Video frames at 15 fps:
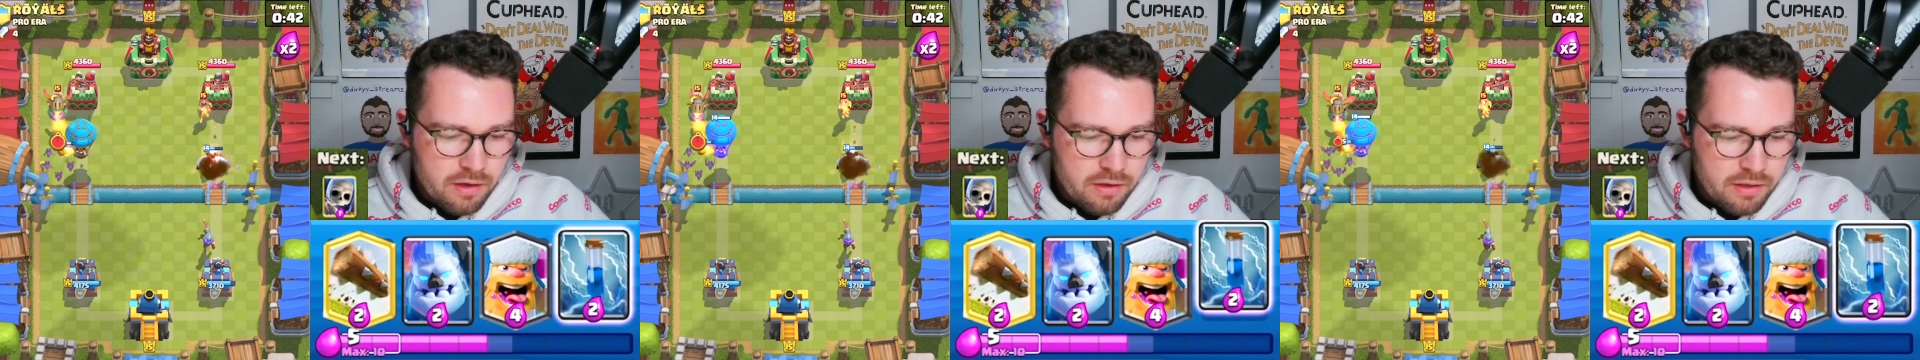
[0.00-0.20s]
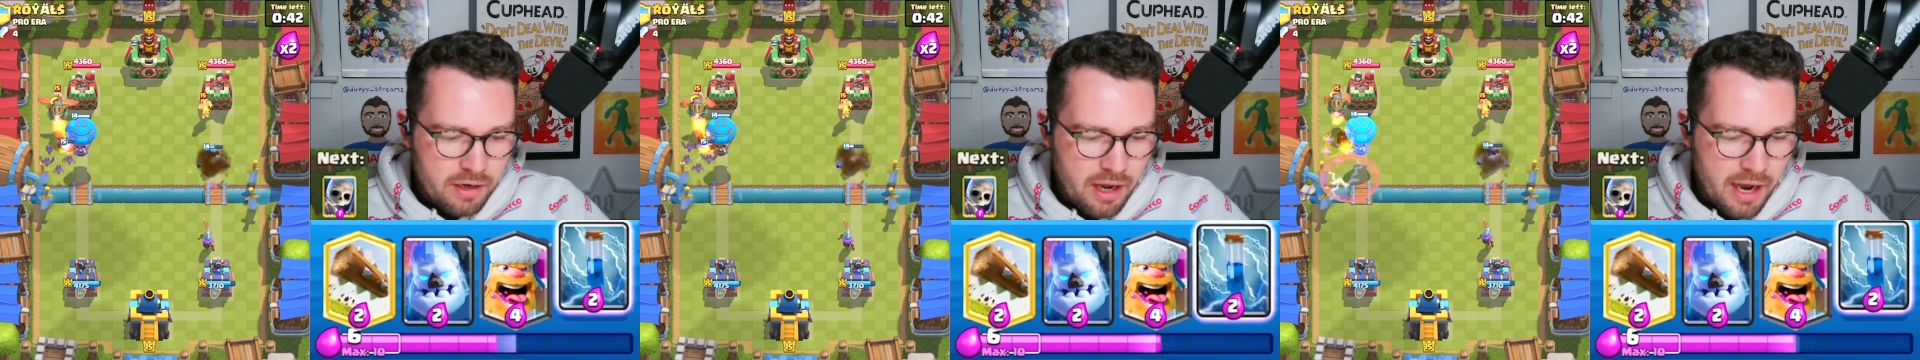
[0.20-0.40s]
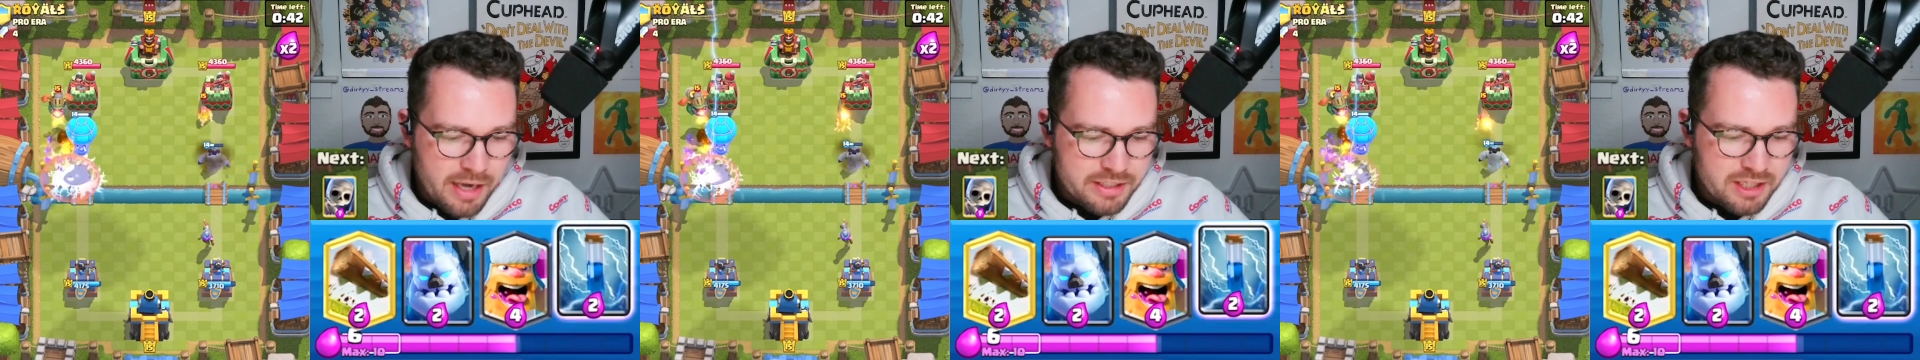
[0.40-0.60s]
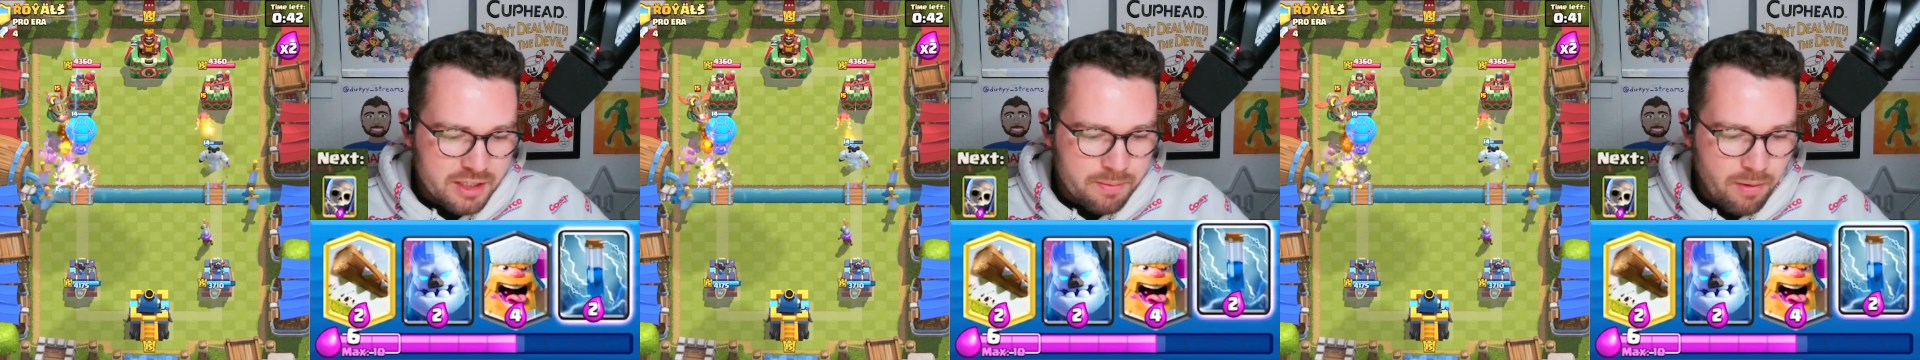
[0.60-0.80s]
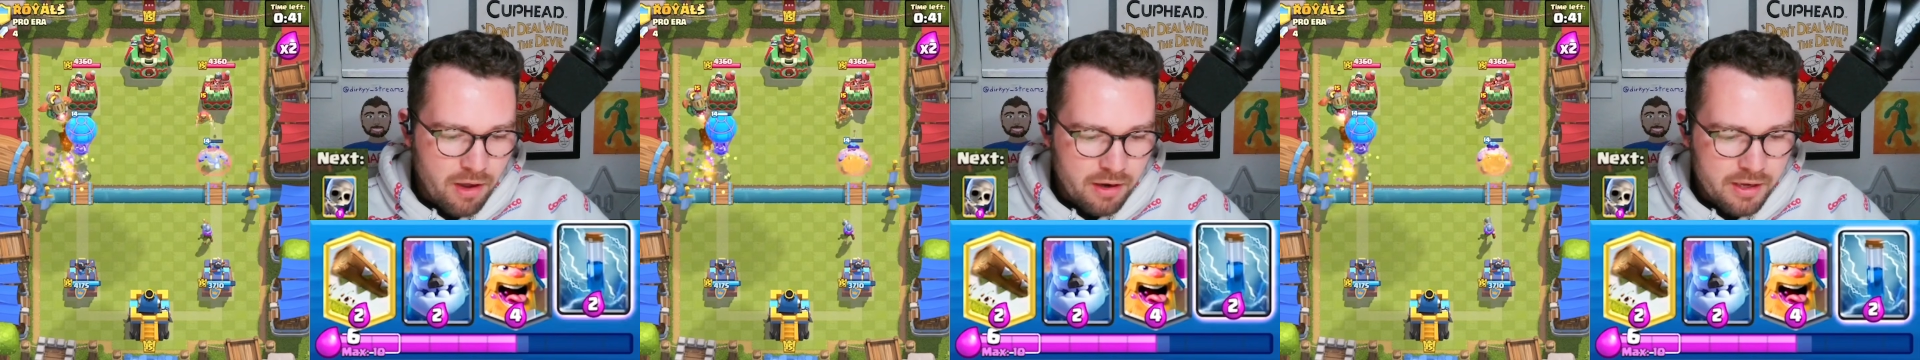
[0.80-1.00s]
Nice,
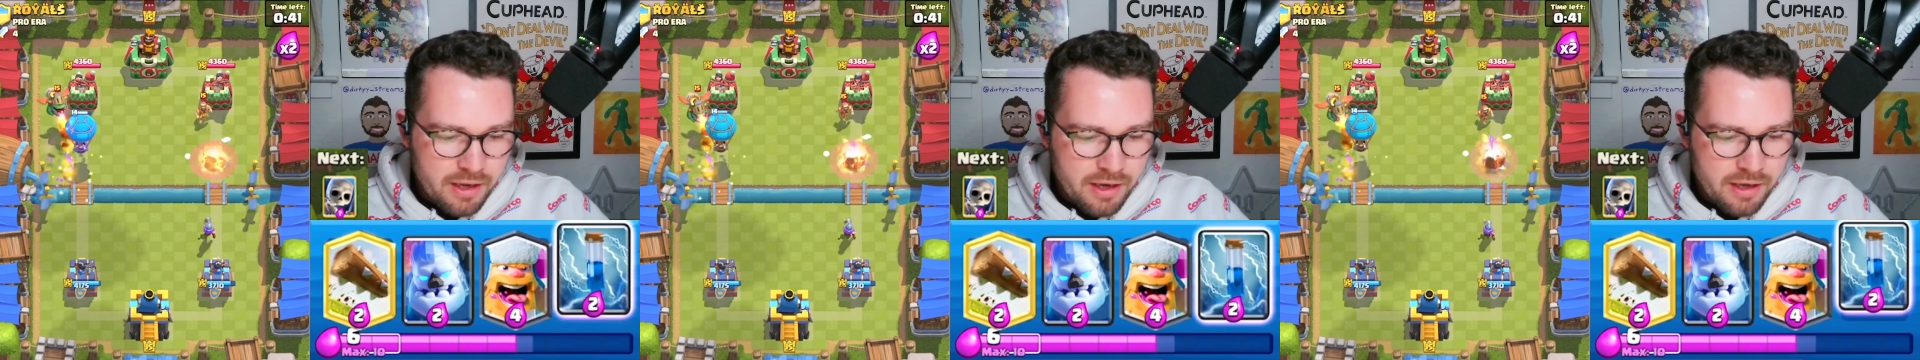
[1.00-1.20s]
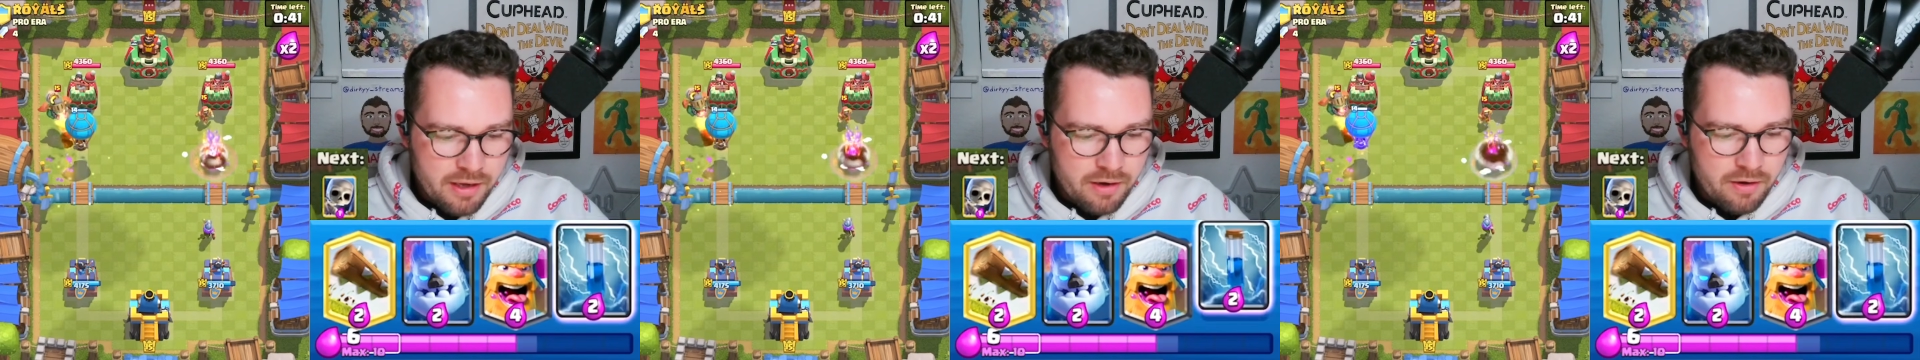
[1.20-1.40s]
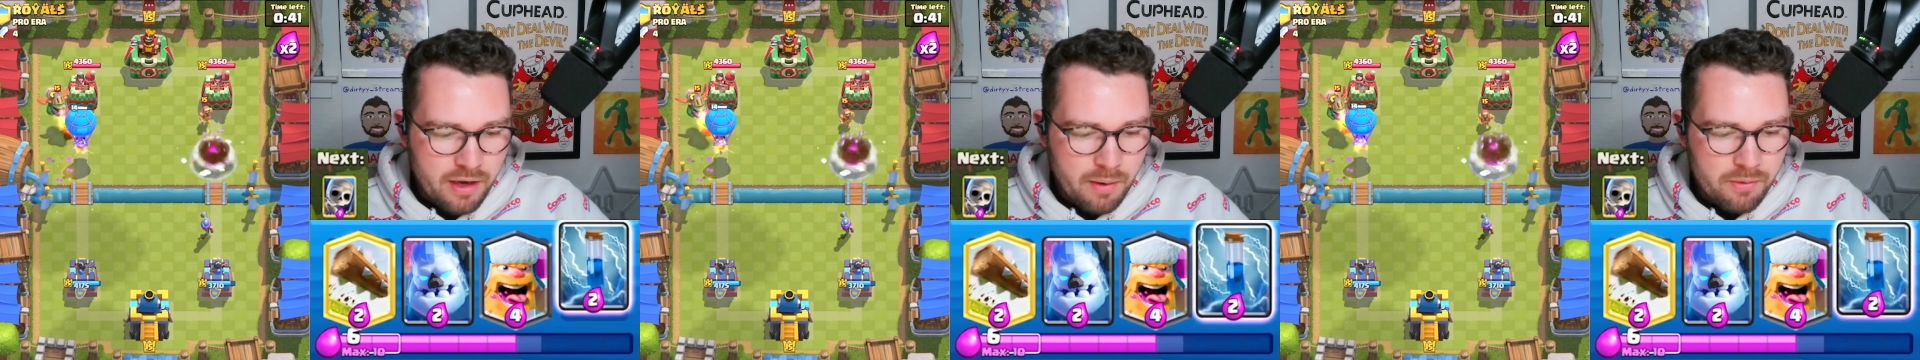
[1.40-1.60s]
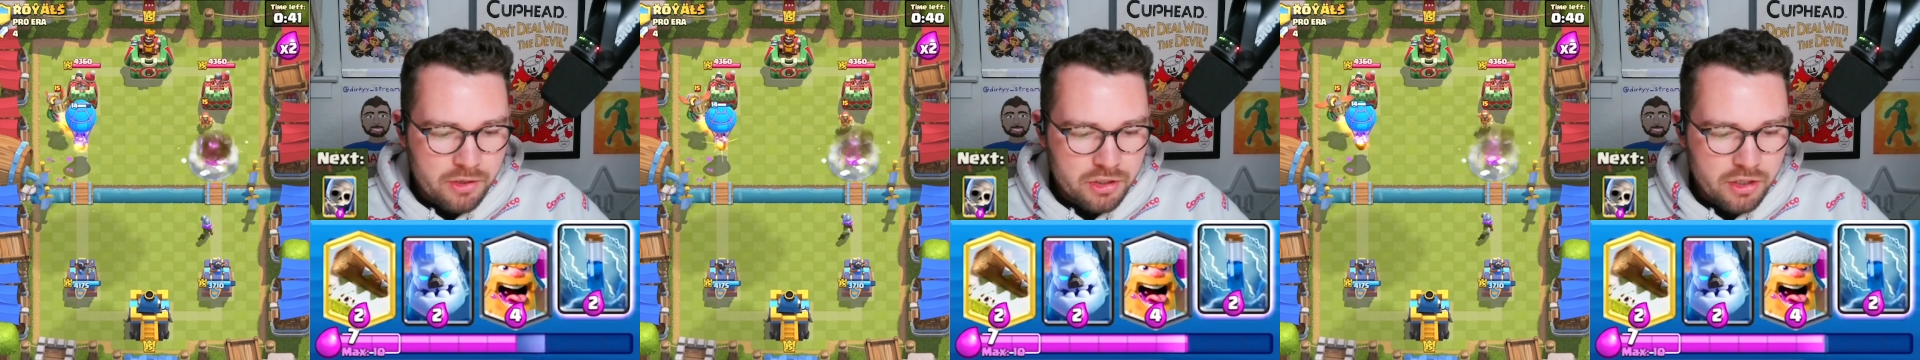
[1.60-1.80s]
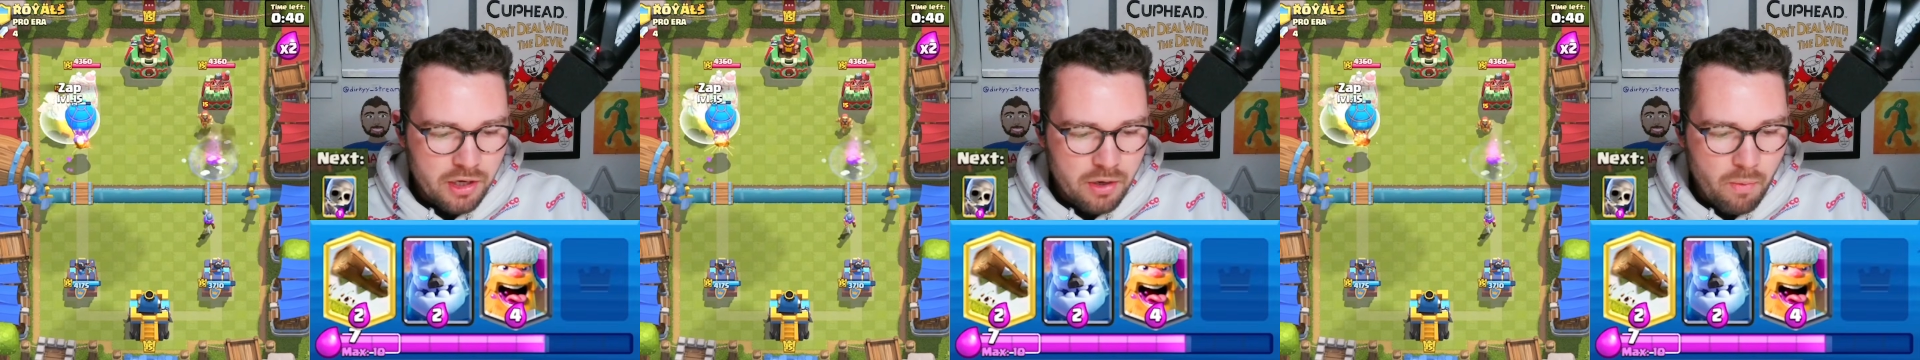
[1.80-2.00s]
it's blocking it. Okay, we're
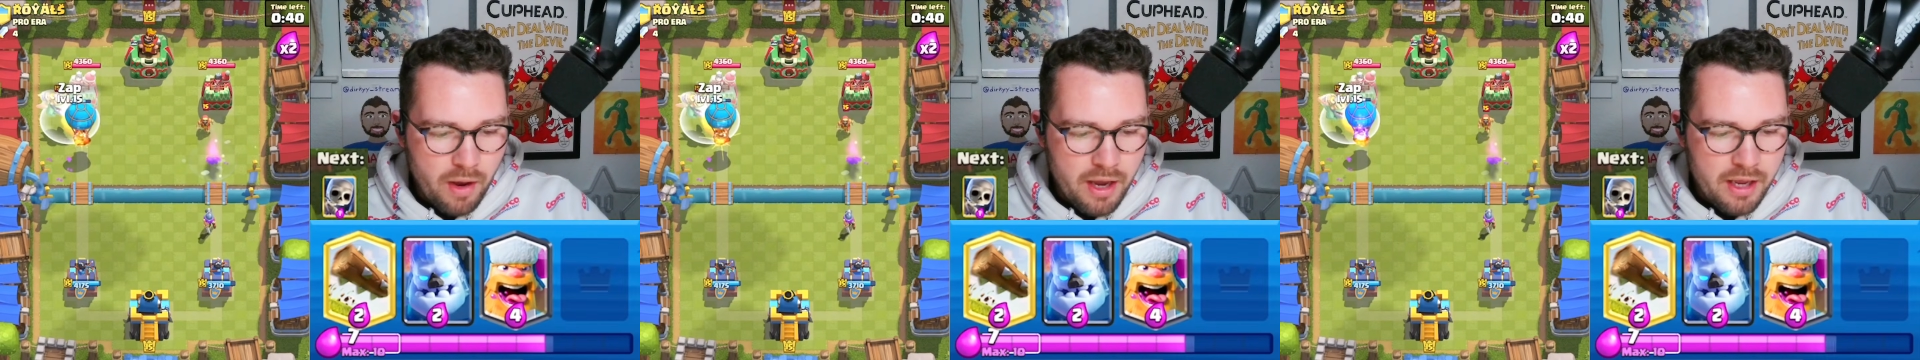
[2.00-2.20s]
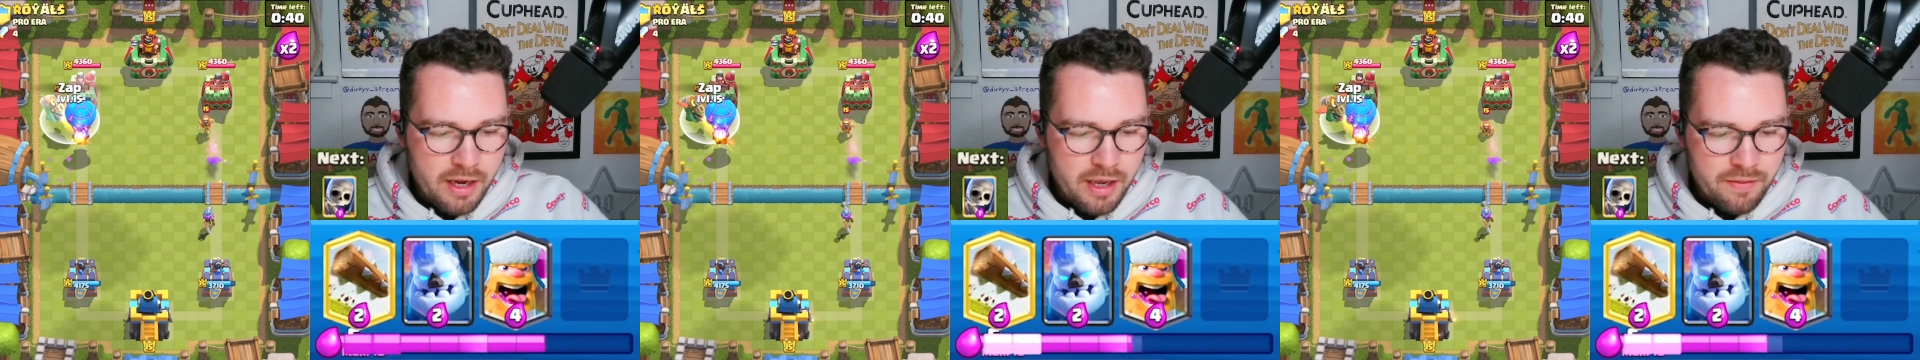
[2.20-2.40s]
just going to wait.